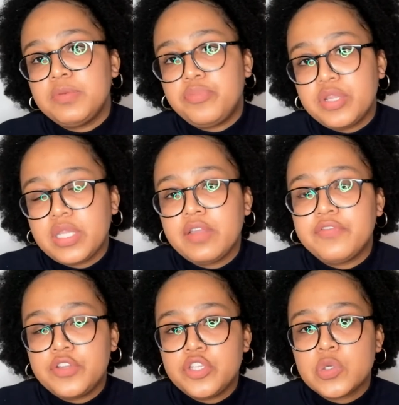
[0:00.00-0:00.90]
bringing
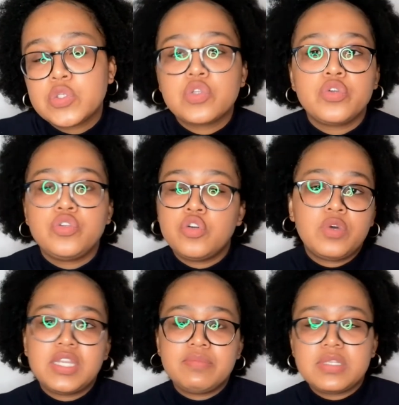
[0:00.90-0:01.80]
videos, so you don't
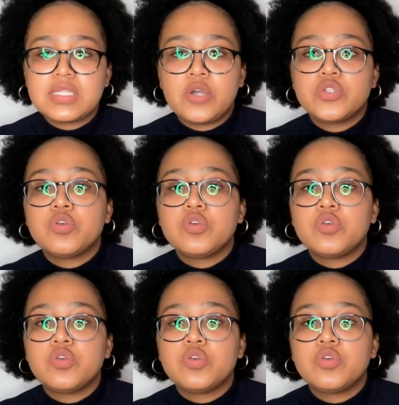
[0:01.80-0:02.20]
want to miss out.